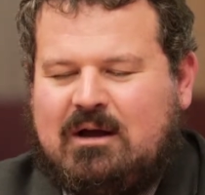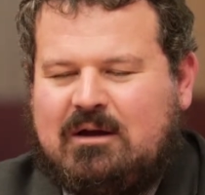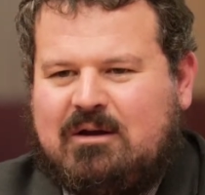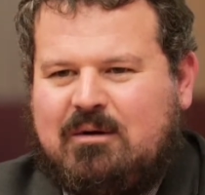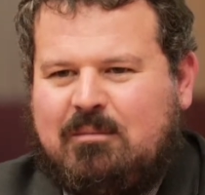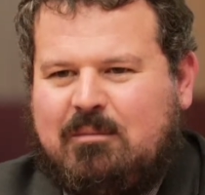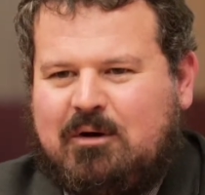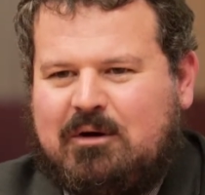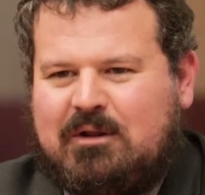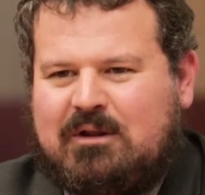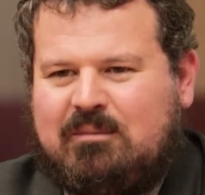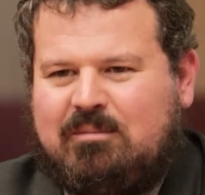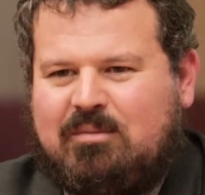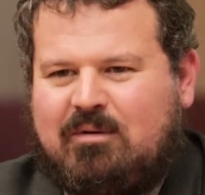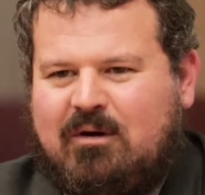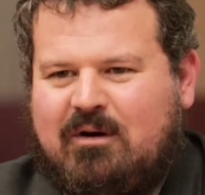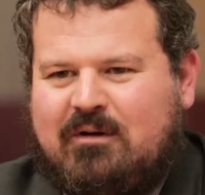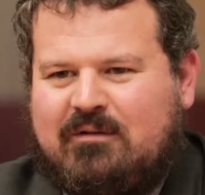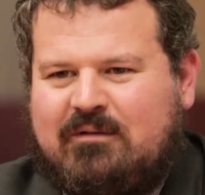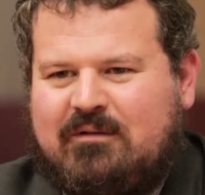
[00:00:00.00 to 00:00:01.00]
commodity
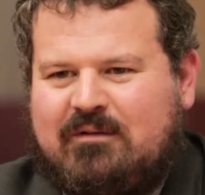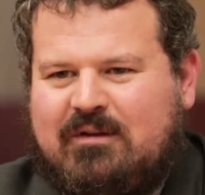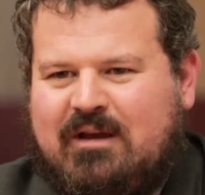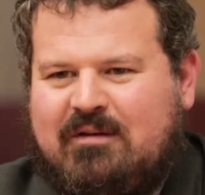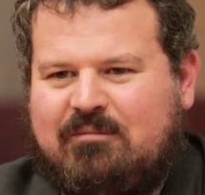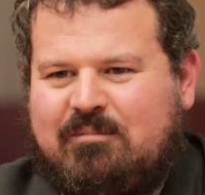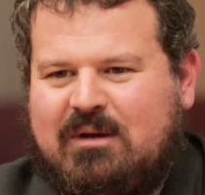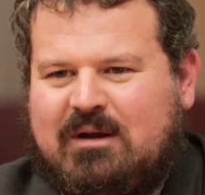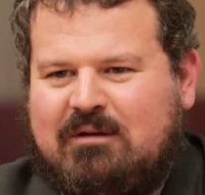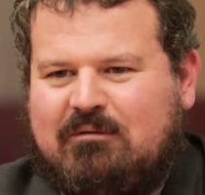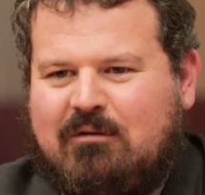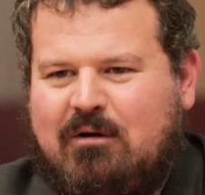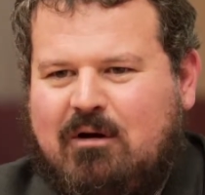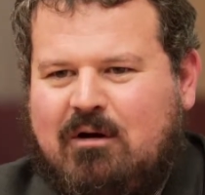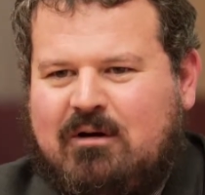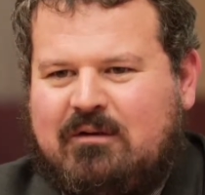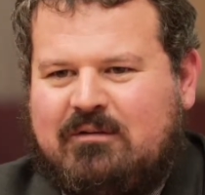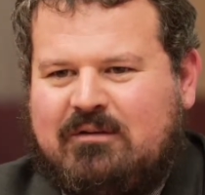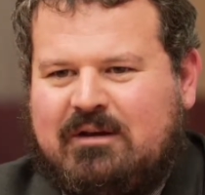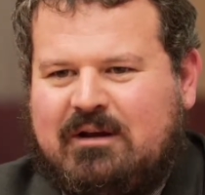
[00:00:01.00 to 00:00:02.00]
prices have been
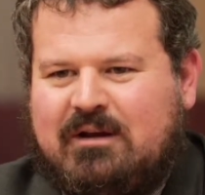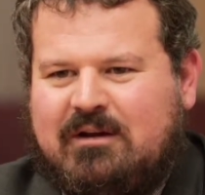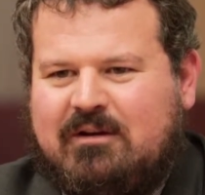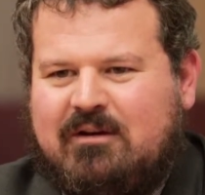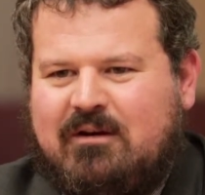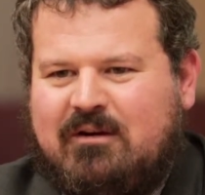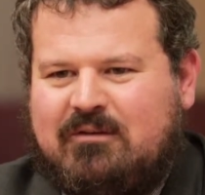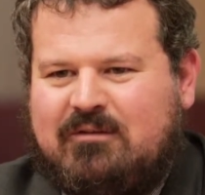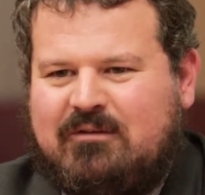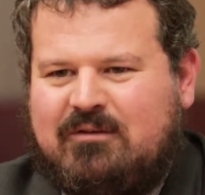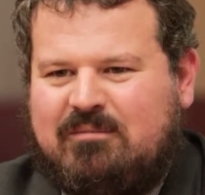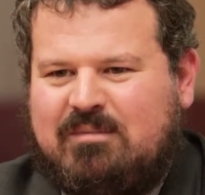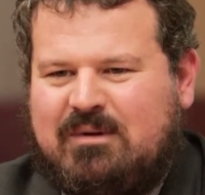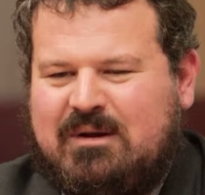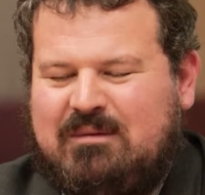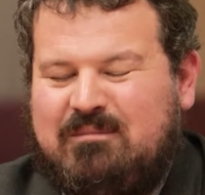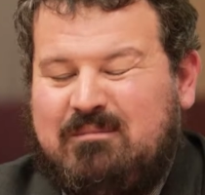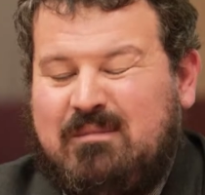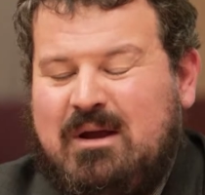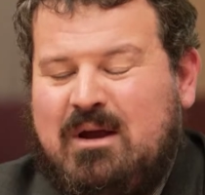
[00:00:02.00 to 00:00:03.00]
rising and costs have
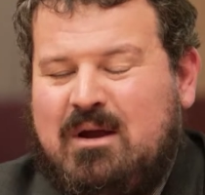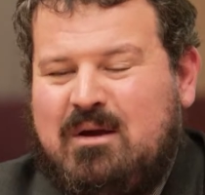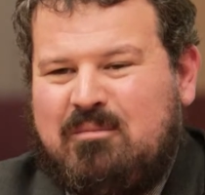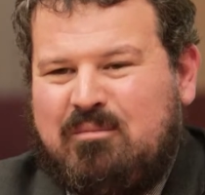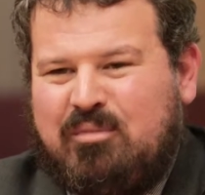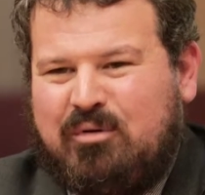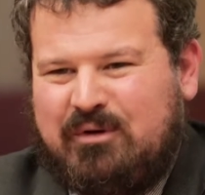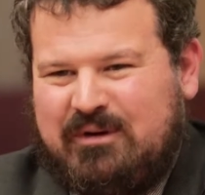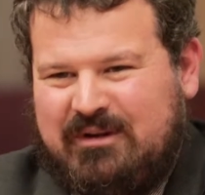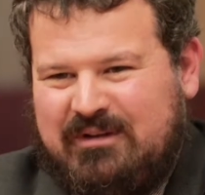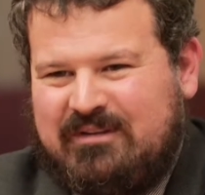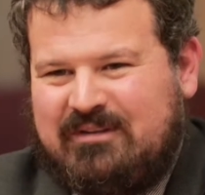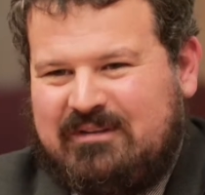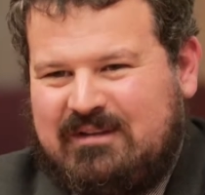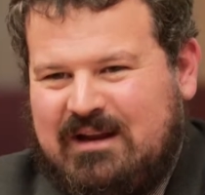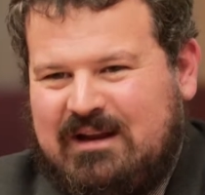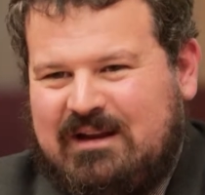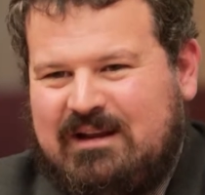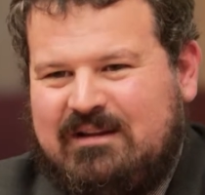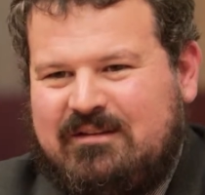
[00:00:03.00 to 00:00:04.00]
been pretty
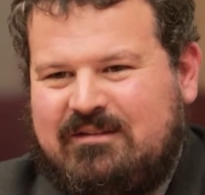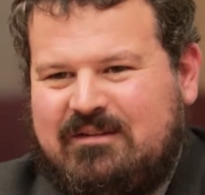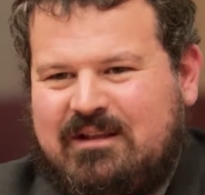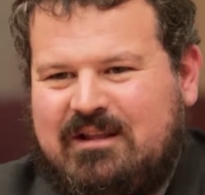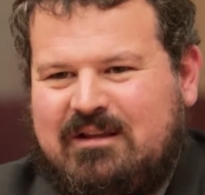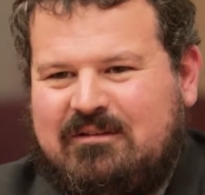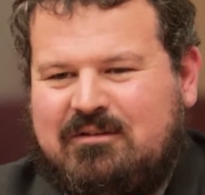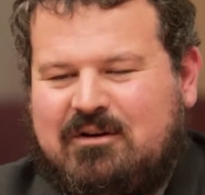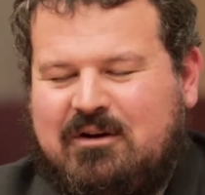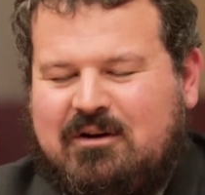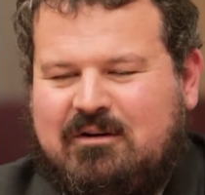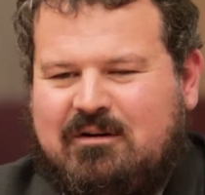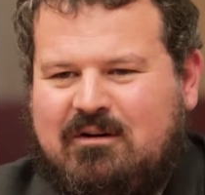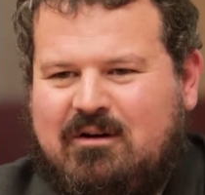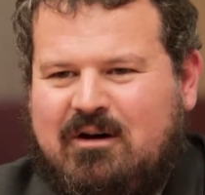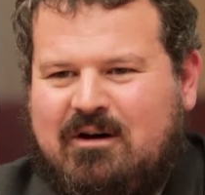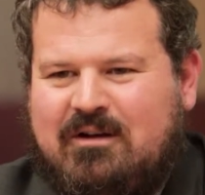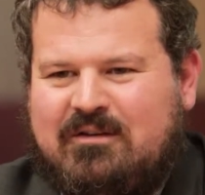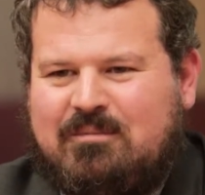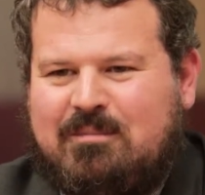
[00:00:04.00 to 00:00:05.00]
steady, so they've got a
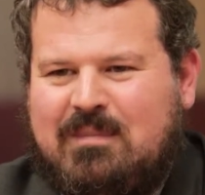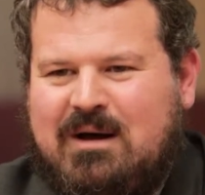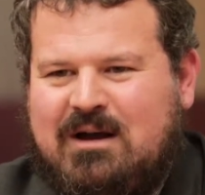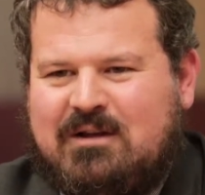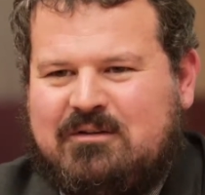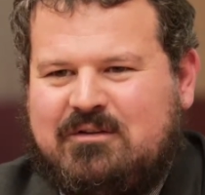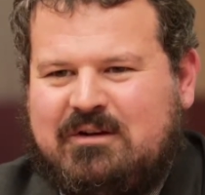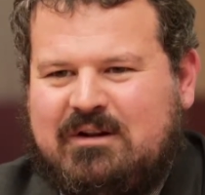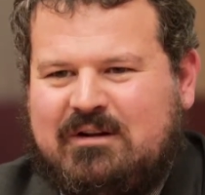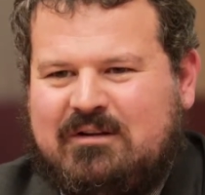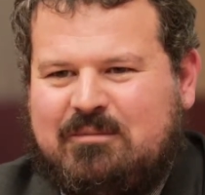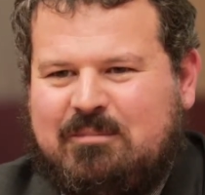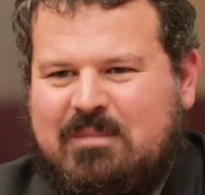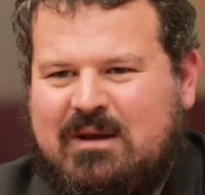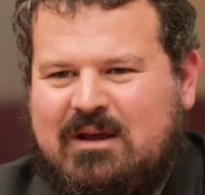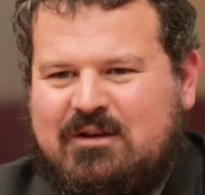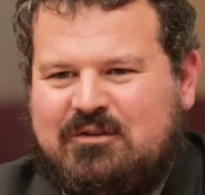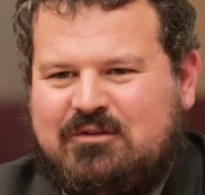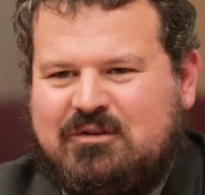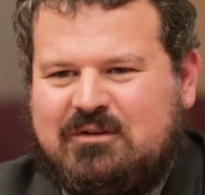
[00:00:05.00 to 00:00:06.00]
nice margin
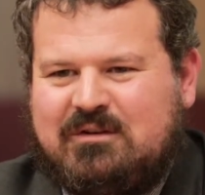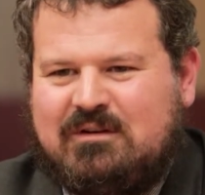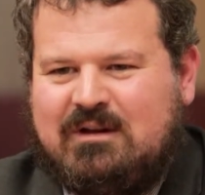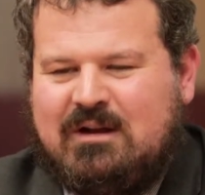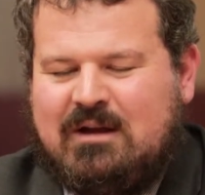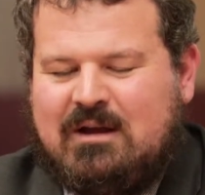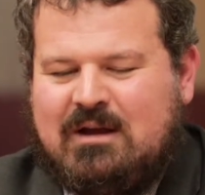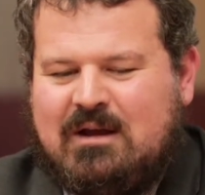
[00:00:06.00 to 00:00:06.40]
expansion.